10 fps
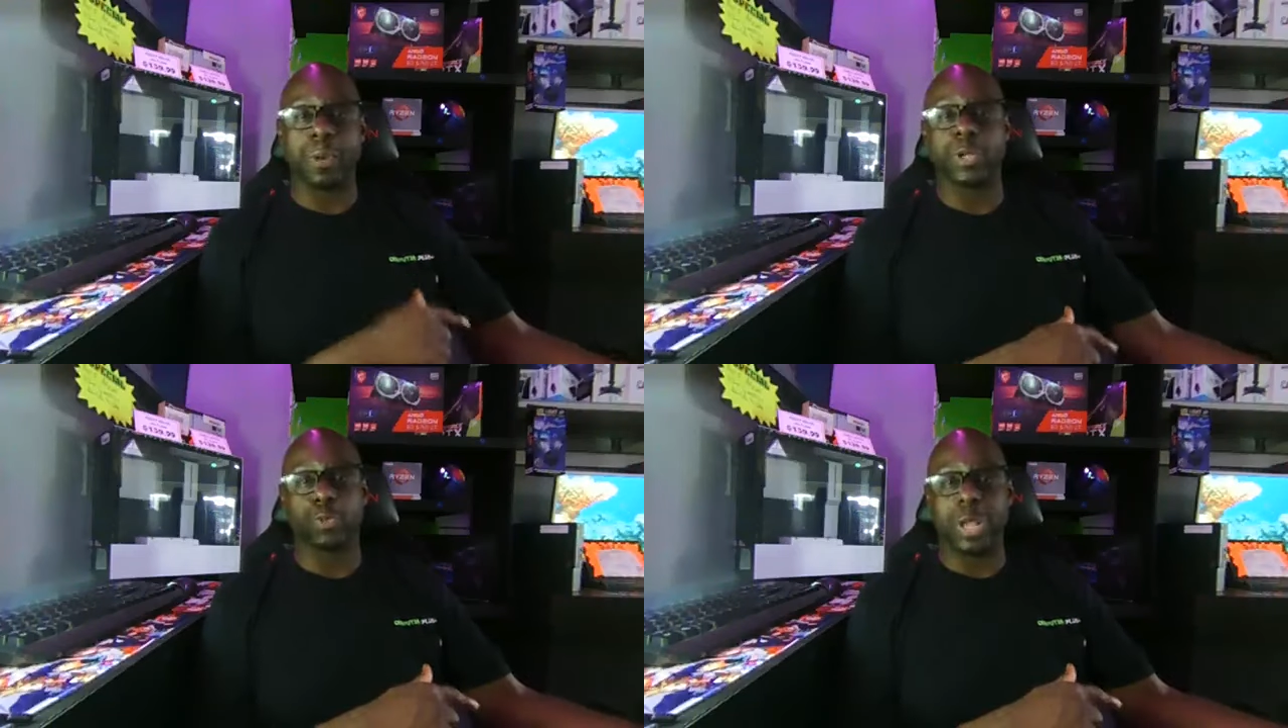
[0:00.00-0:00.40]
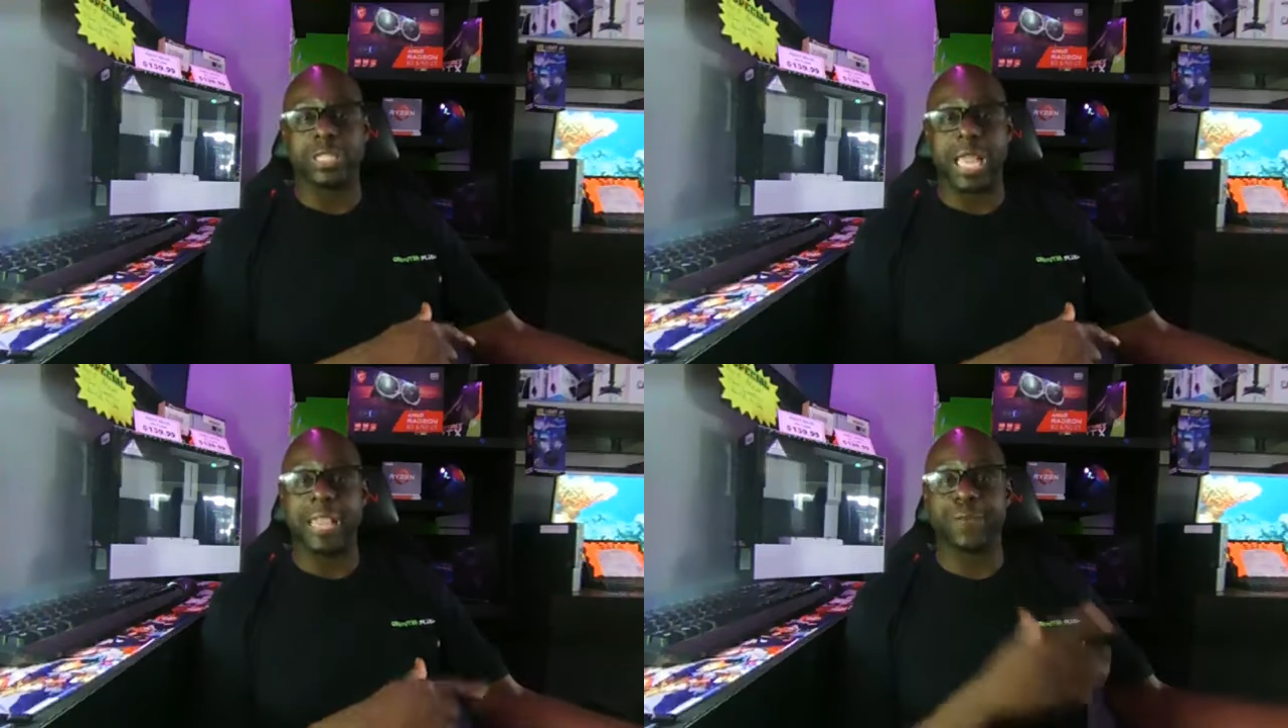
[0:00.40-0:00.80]

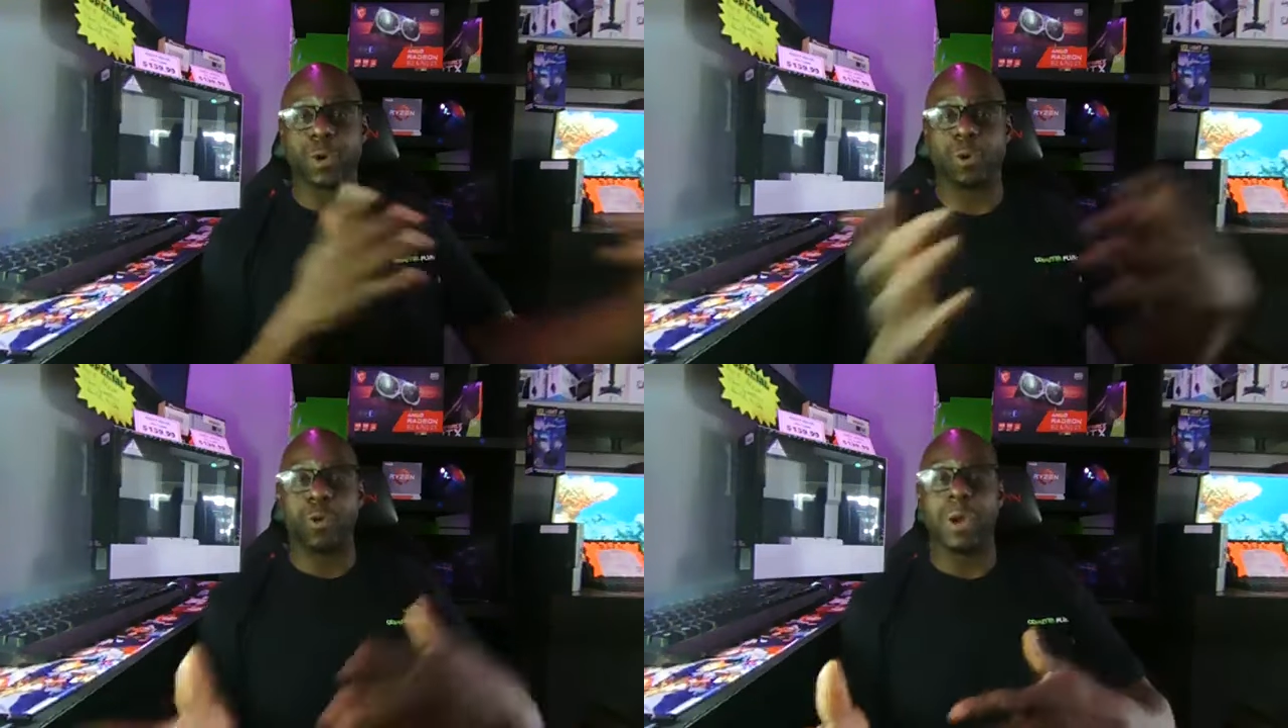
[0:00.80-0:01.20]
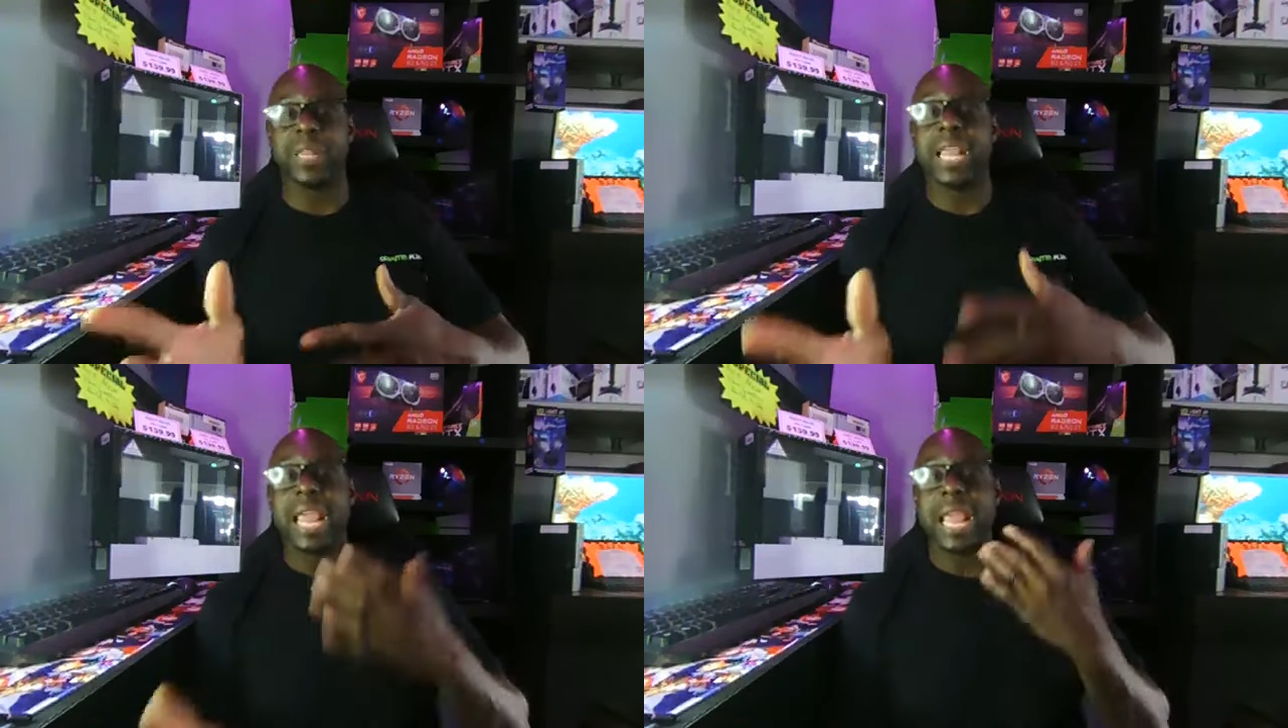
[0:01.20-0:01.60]
Wednesday. If you're a
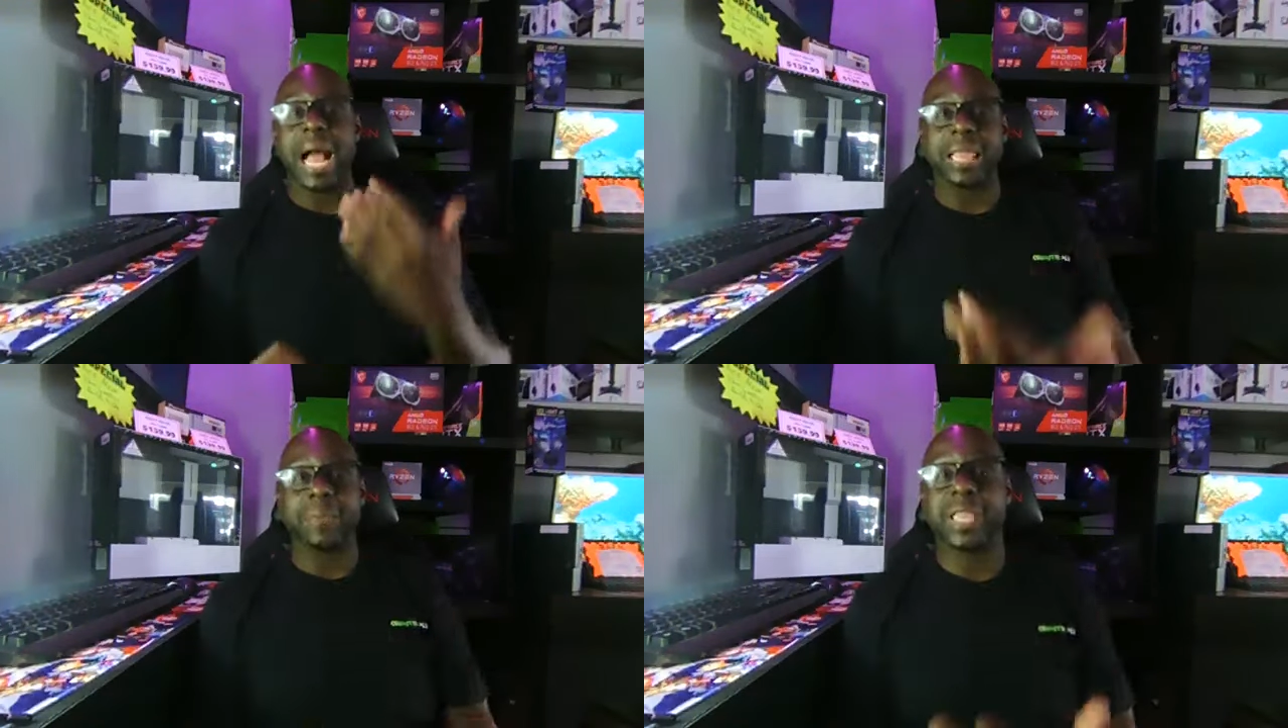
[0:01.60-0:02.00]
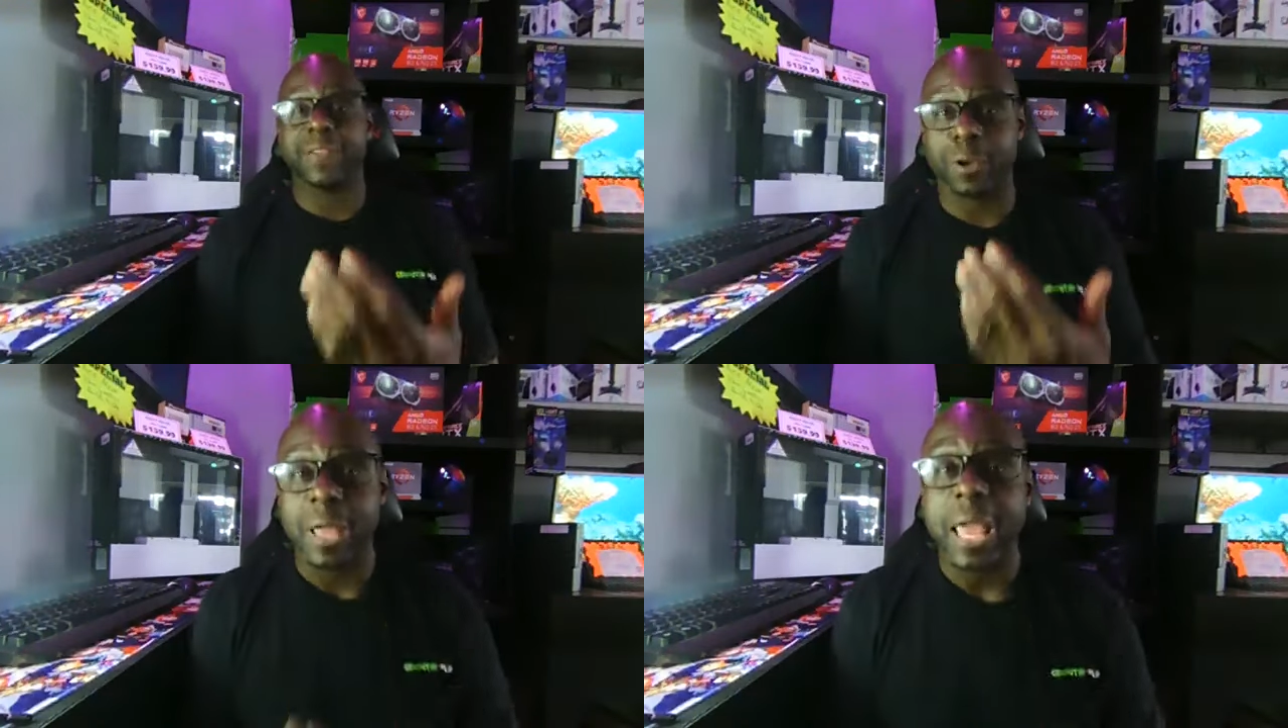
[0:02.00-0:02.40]
woman, let me give
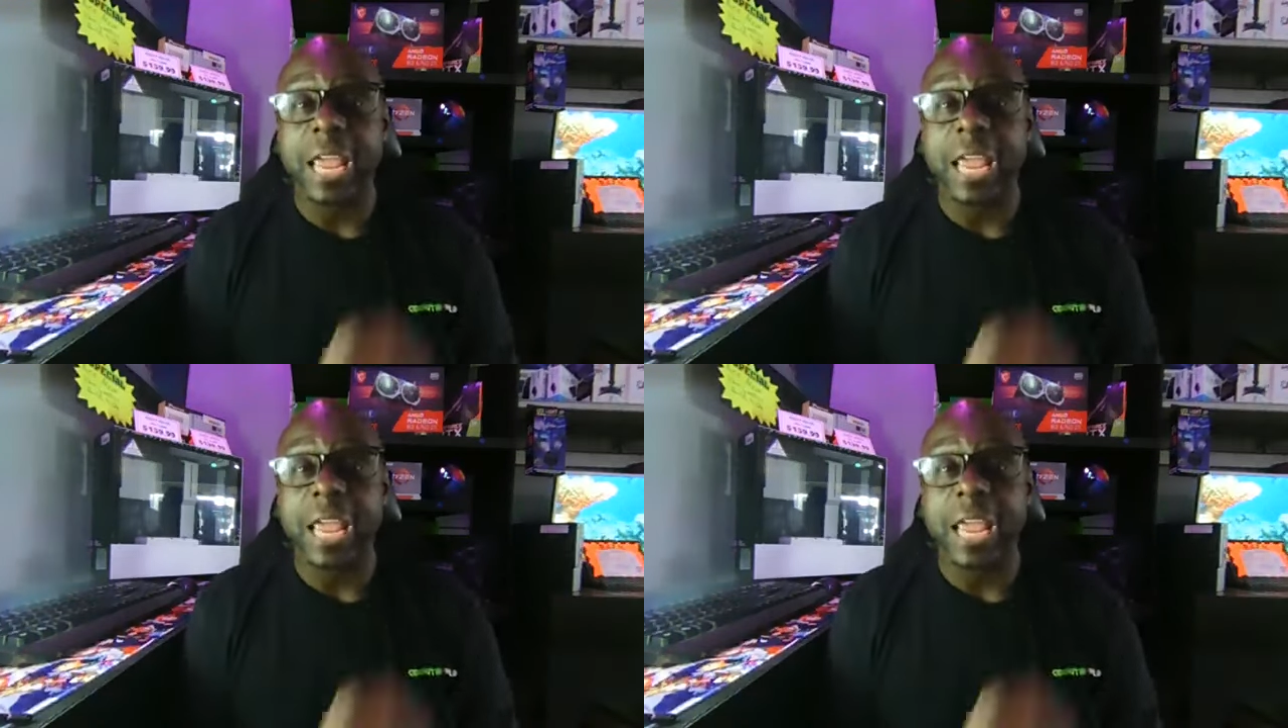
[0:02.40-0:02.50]
you,